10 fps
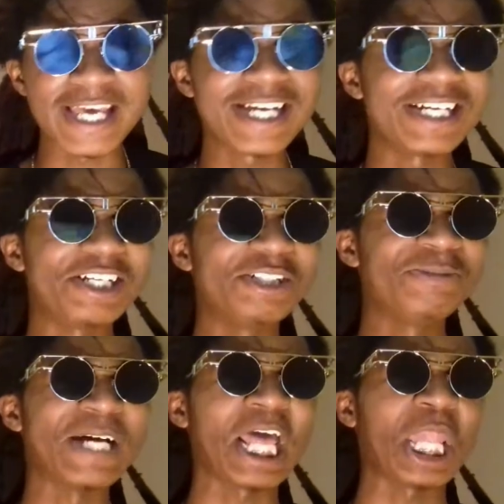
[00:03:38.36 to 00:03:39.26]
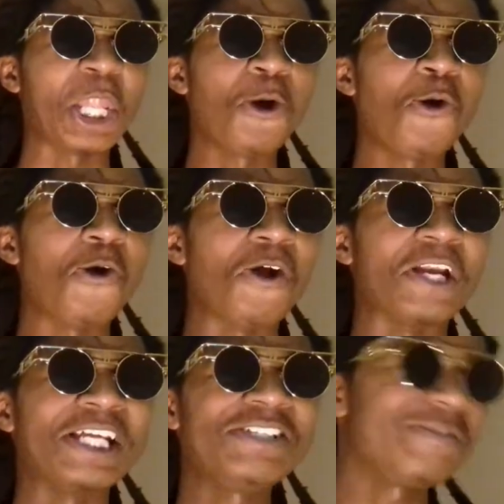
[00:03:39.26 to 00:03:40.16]
nigga. Oh my
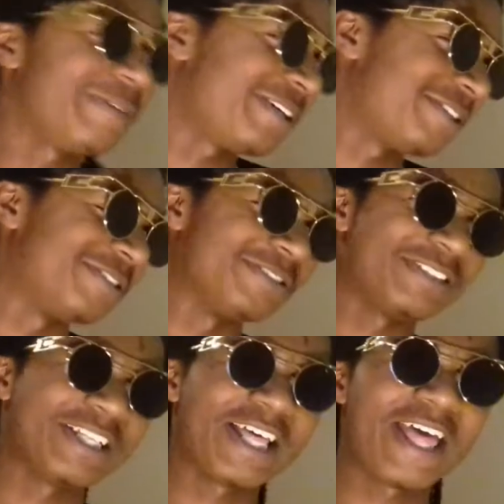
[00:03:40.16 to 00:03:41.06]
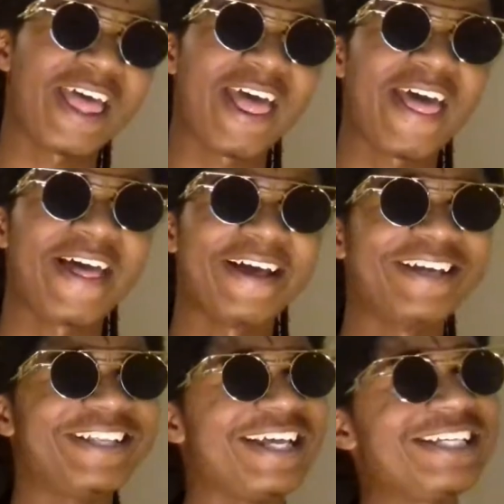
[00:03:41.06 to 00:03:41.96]
lord, did you? Bro,
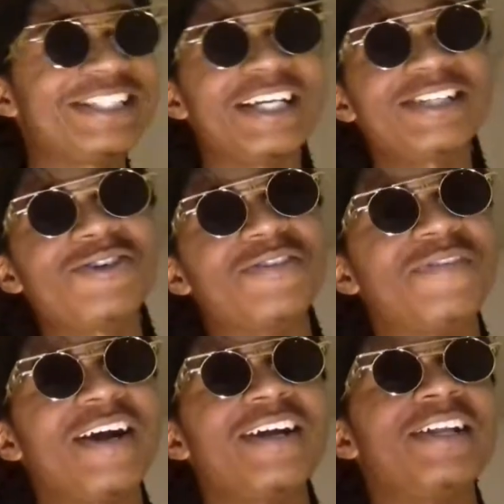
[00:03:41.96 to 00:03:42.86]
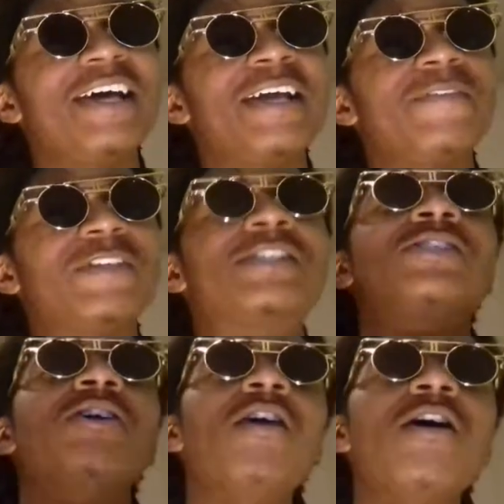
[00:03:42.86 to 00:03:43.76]
that shit was fire. Like, the
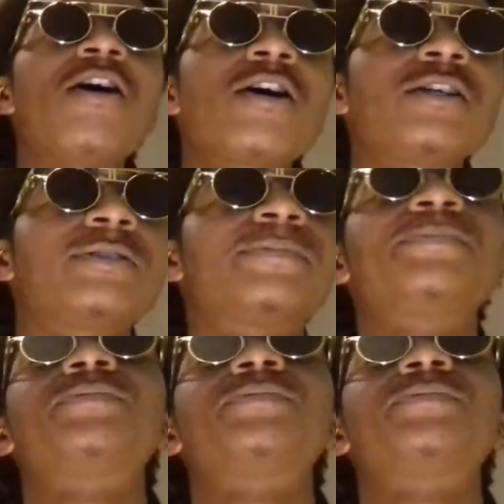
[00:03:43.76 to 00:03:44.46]
song,